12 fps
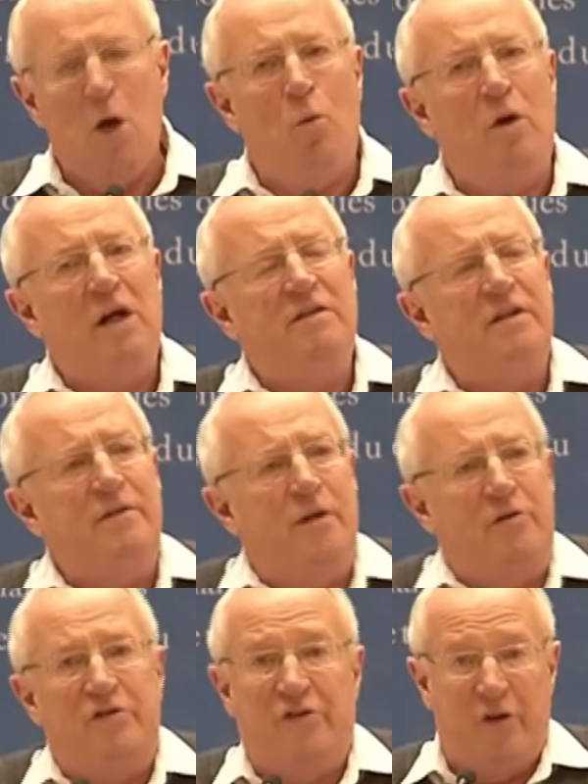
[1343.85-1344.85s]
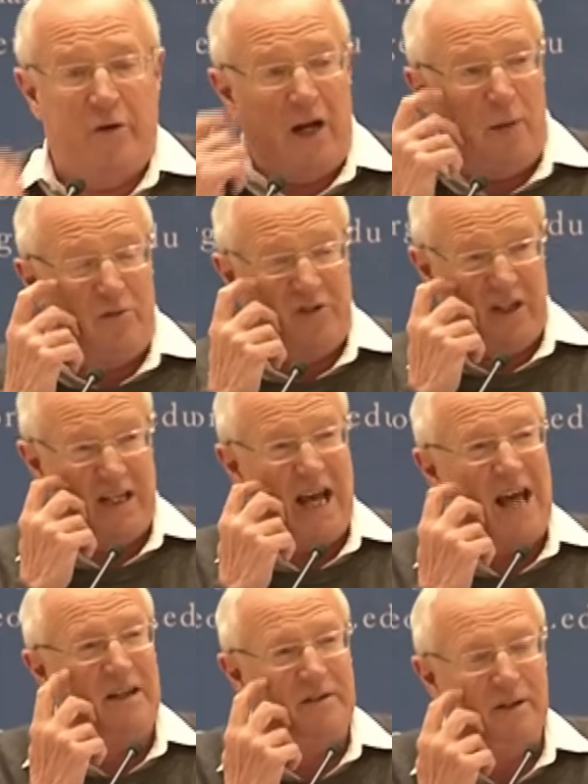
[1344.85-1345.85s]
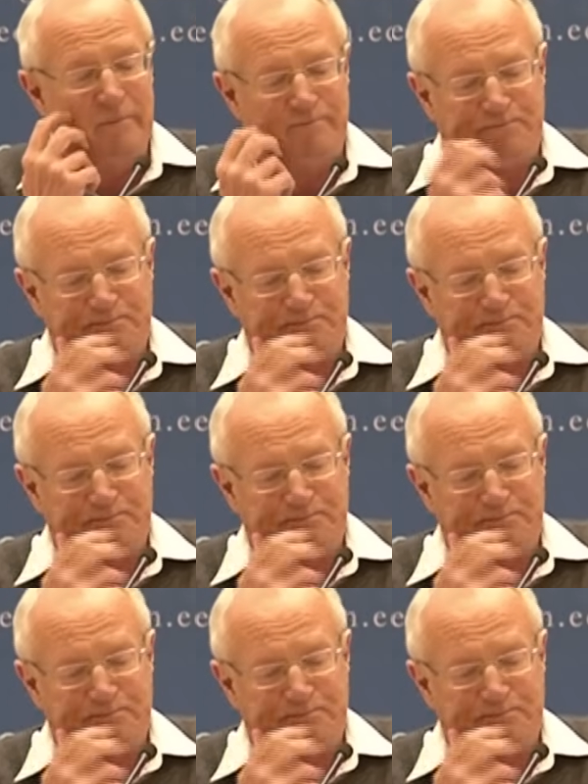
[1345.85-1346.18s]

What I did notice, though, and I was in Canada,